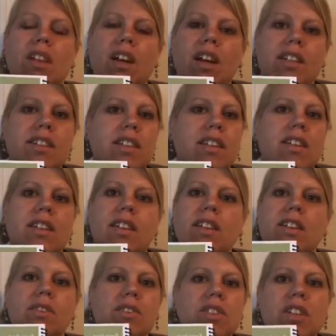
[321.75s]
It's
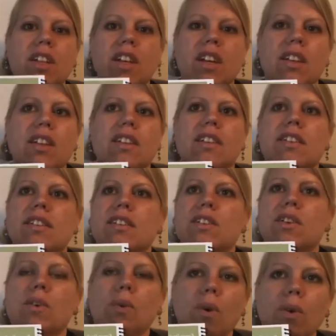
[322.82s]
usually a little
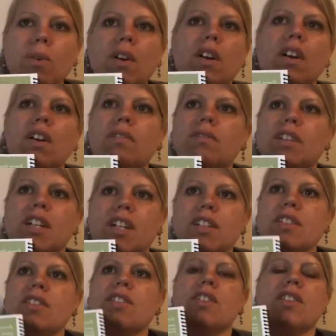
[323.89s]
quote or a
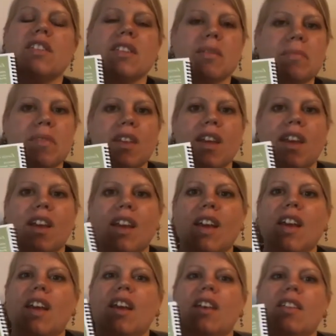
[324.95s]
verse or something
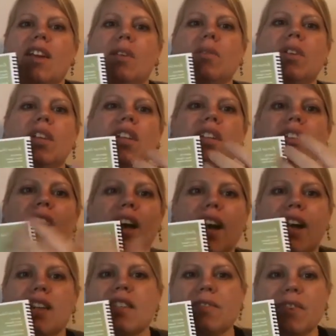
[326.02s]
that really
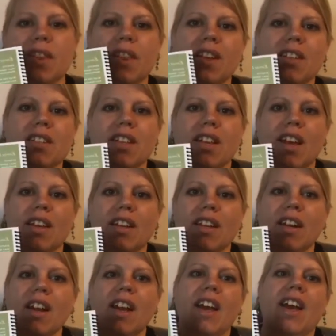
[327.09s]
ties everything
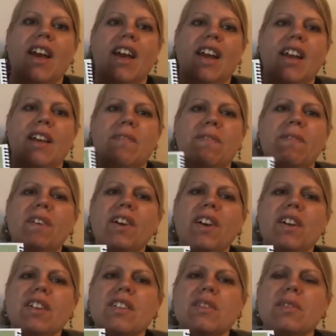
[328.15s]
together. And at
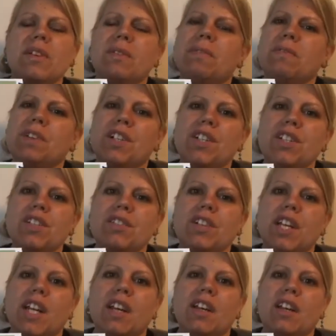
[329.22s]
first, when you first
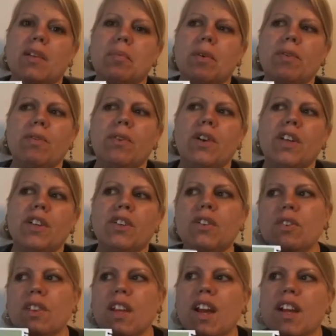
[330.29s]
read it, before you
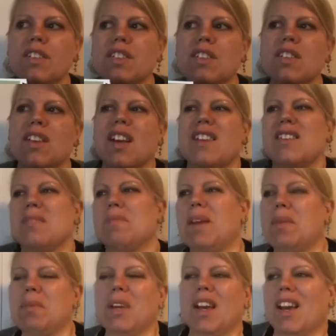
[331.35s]
do the exercise, it
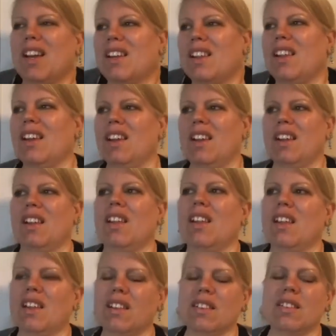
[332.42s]
might be kind of like,
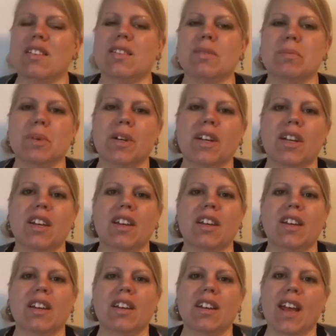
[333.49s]
this is pretty
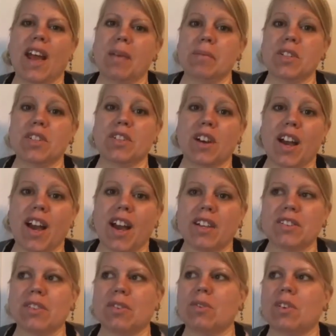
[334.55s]

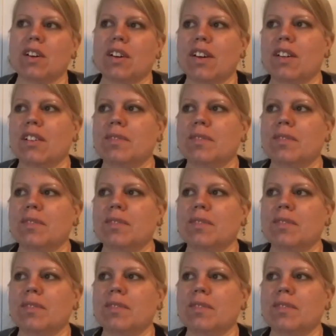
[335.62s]
abstract, or